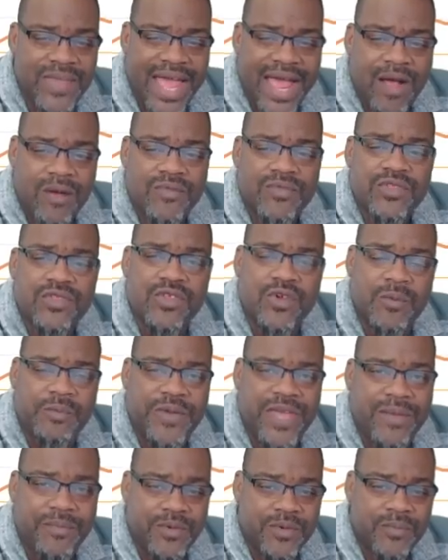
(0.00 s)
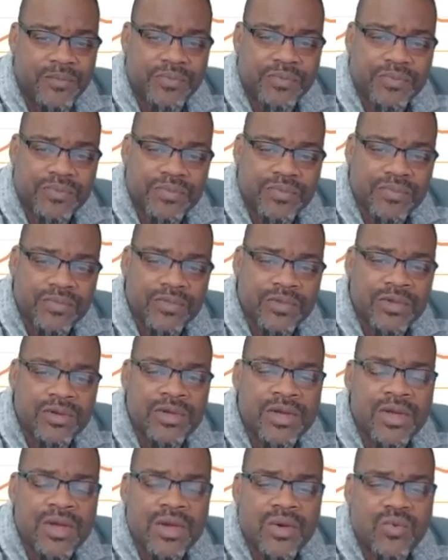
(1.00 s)
Now, new people,
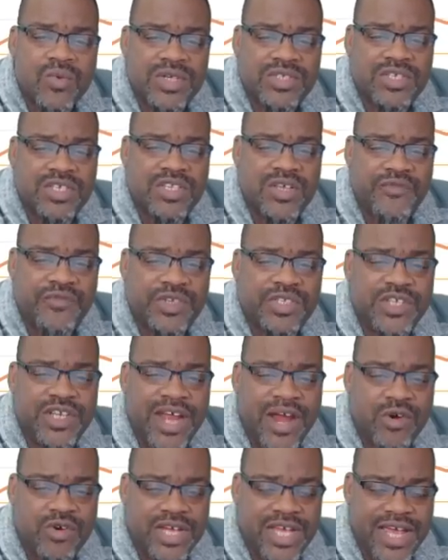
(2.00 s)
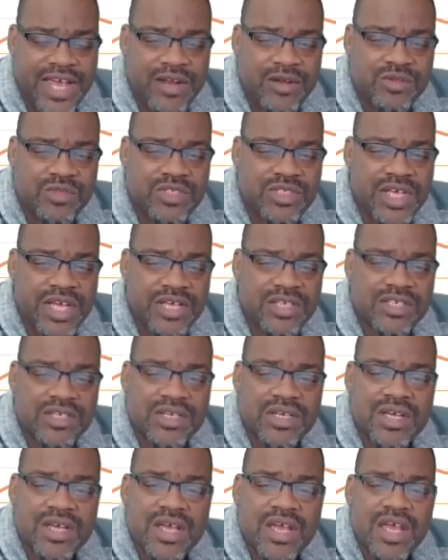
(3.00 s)
what's the difference in our
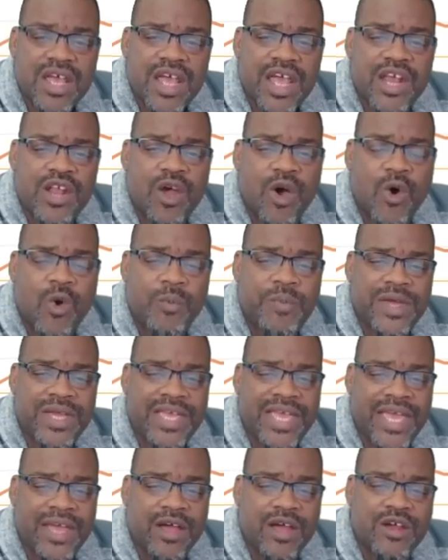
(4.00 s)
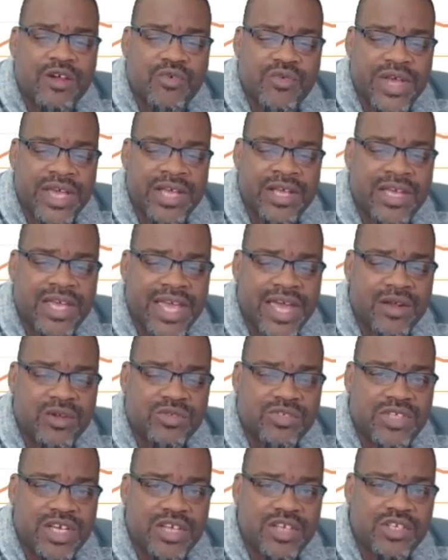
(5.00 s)
candlesticks? An open can a green
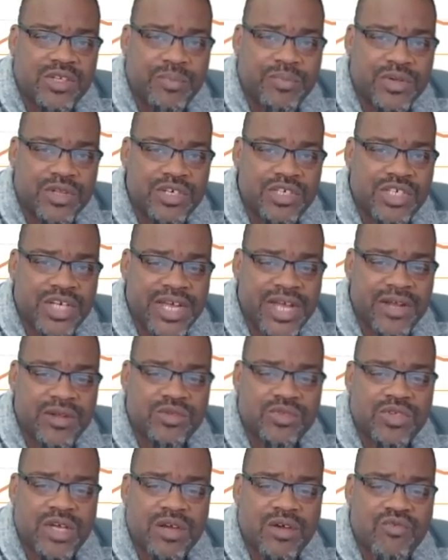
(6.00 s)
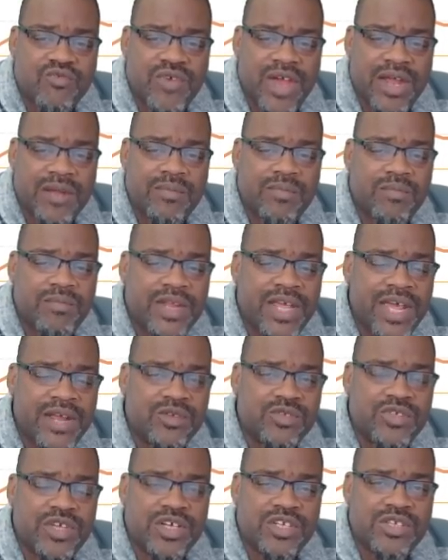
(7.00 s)
candlestick is a bullish candlestick. A red
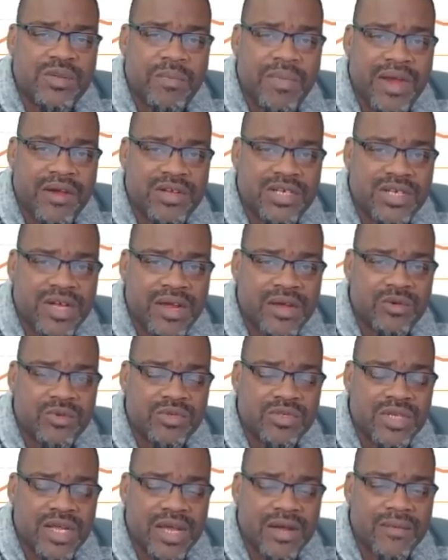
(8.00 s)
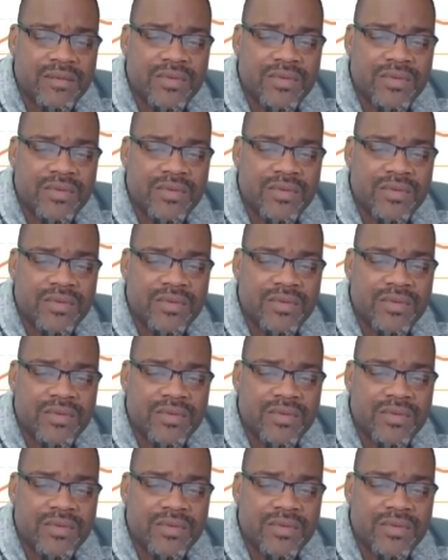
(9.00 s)
candlestick is a bearish candlestick.